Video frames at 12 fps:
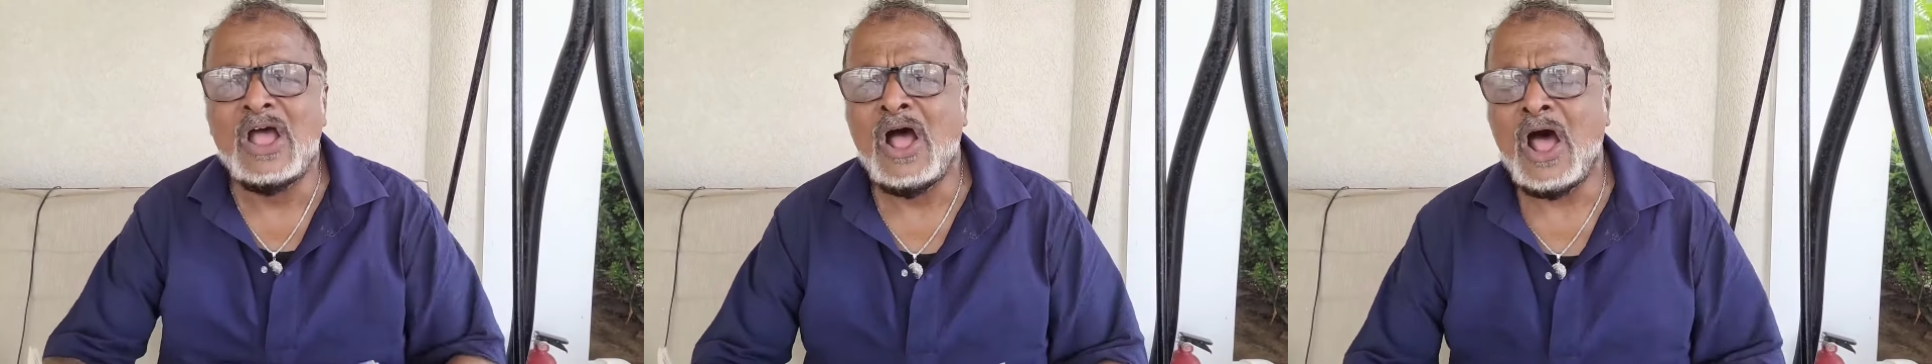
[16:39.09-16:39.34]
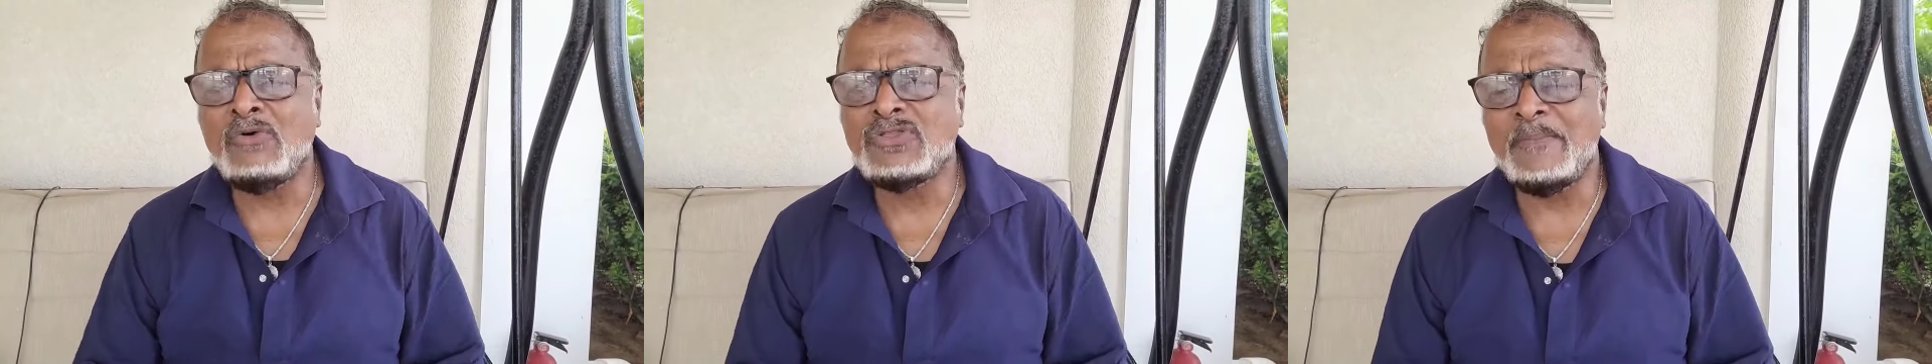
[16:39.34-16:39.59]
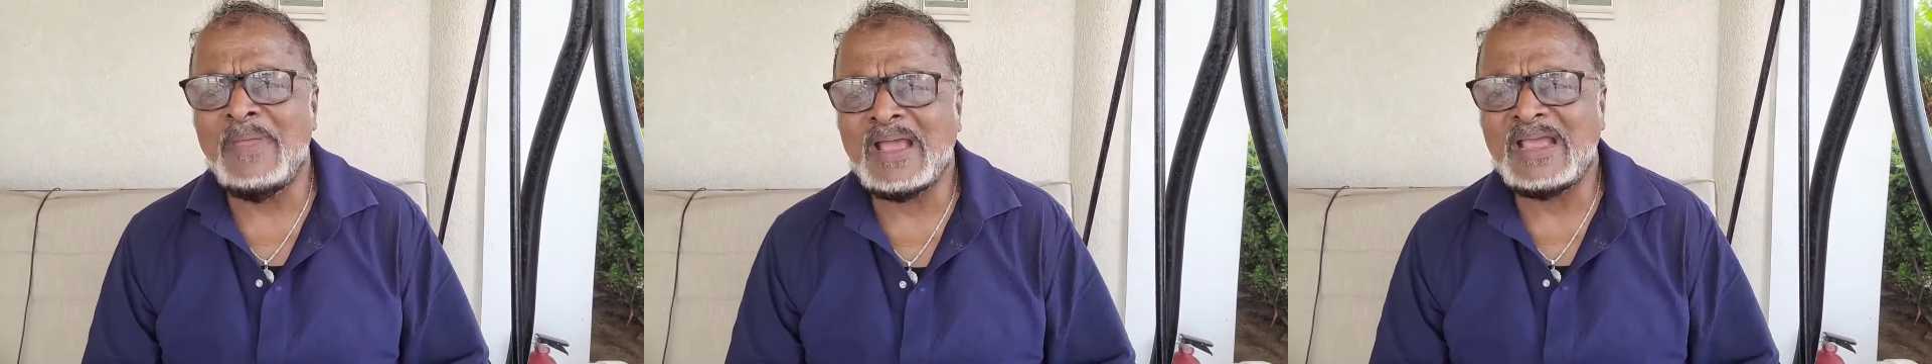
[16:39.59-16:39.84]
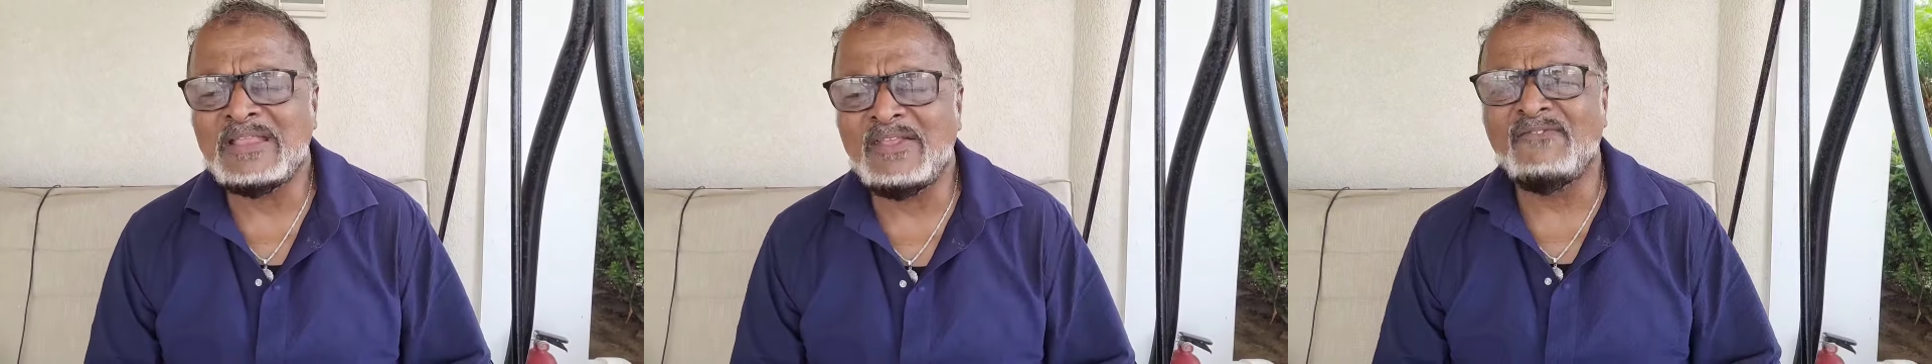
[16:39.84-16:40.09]
how to
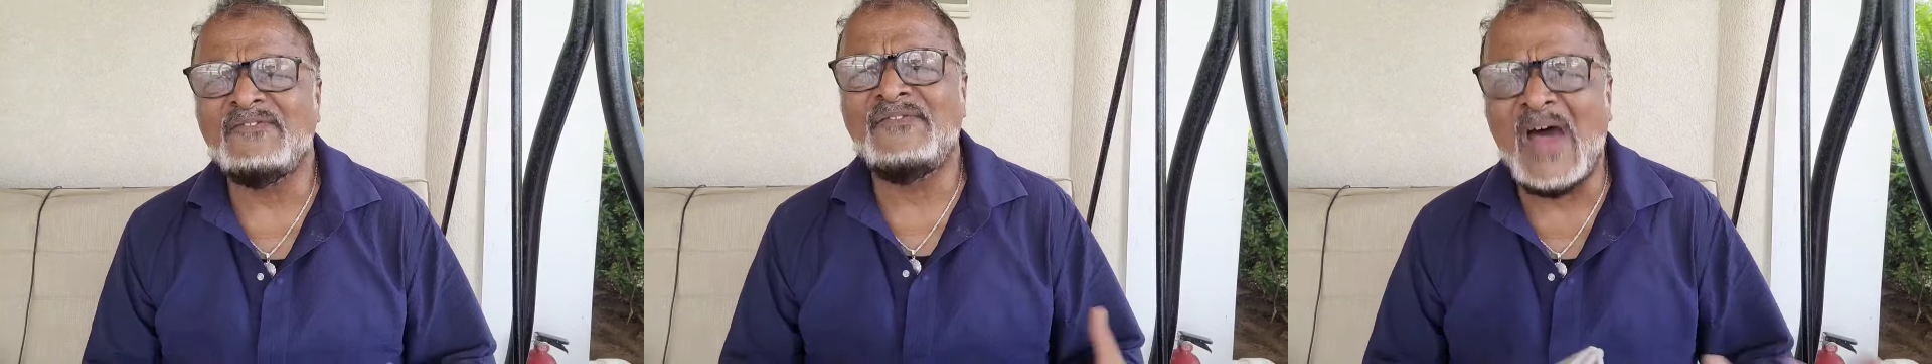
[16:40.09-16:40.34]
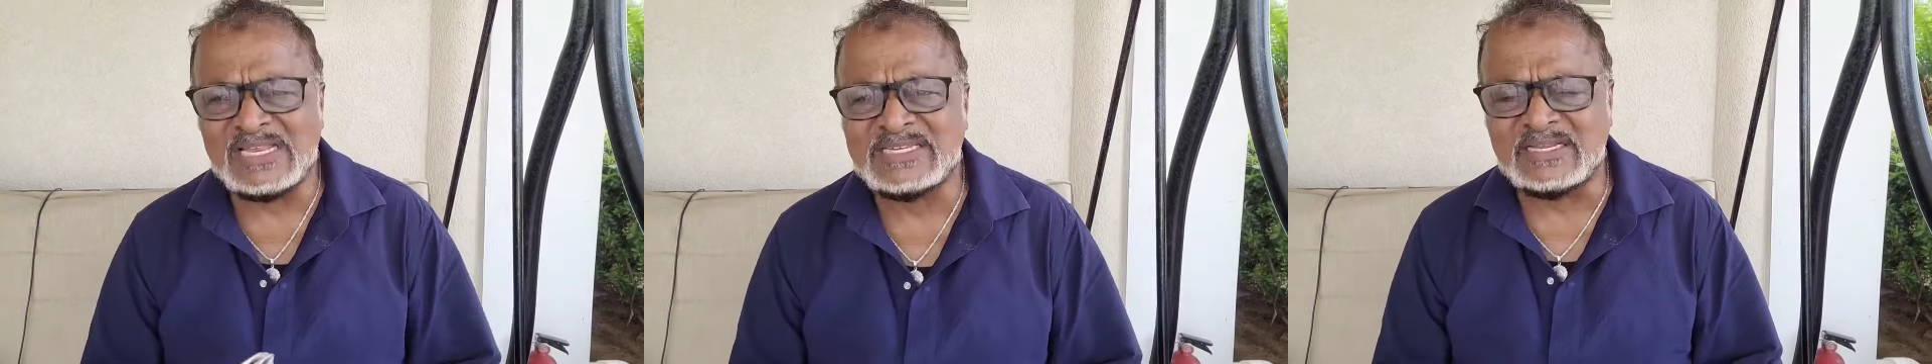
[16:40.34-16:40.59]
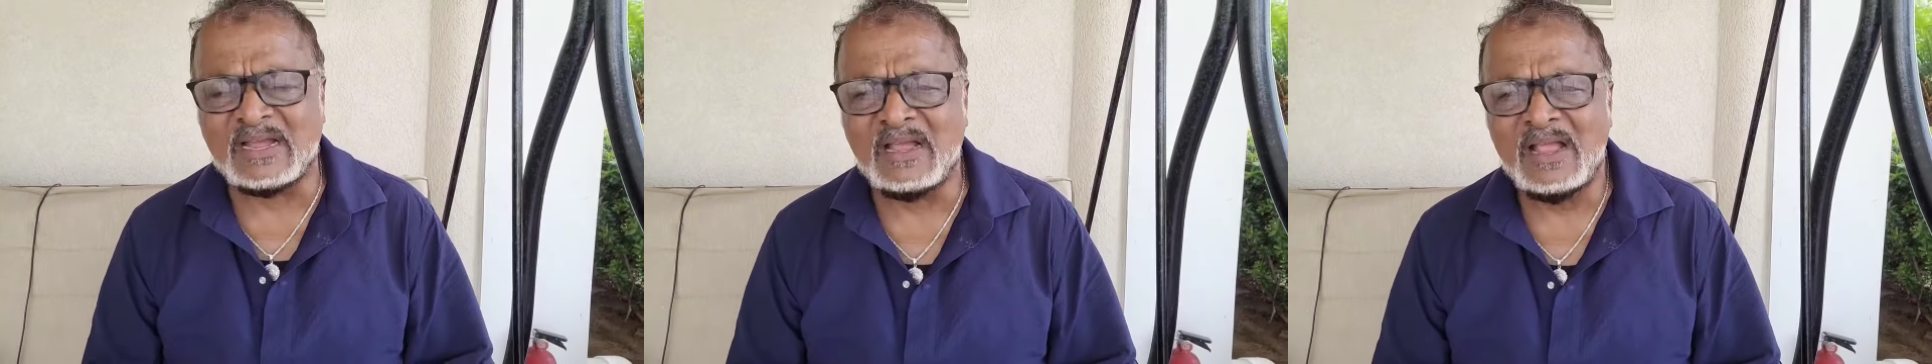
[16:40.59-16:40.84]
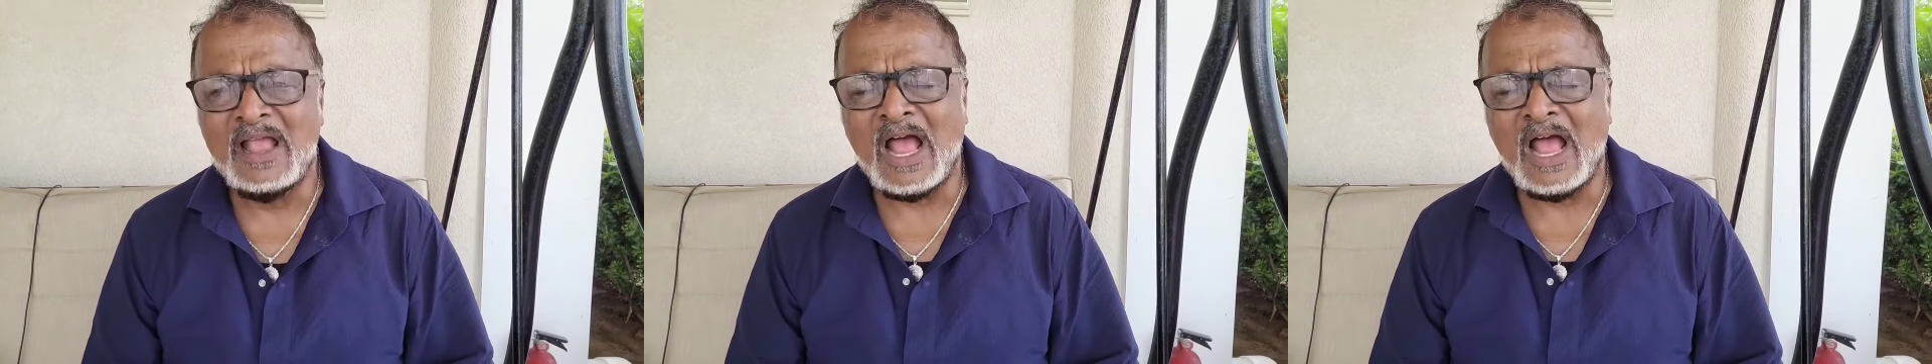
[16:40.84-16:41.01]
make it faster